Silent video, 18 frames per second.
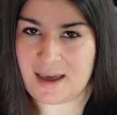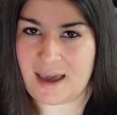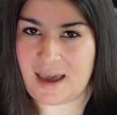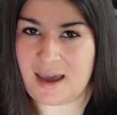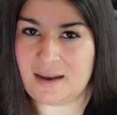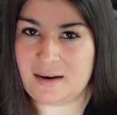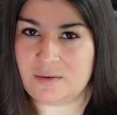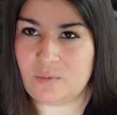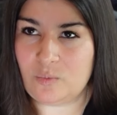
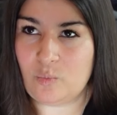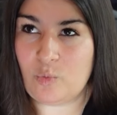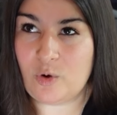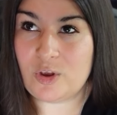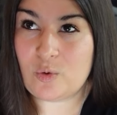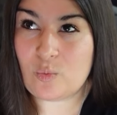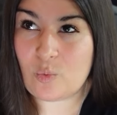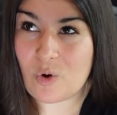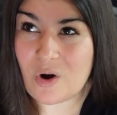And when
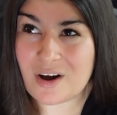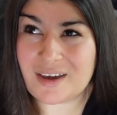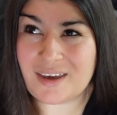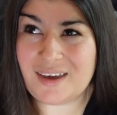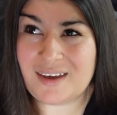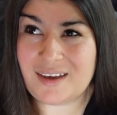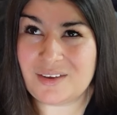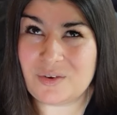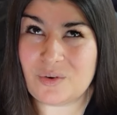you walk
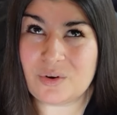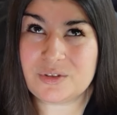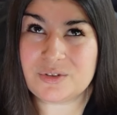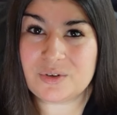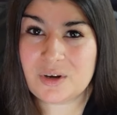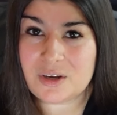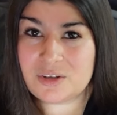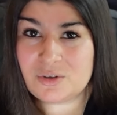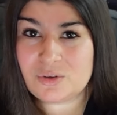in, you
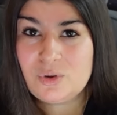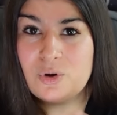also get to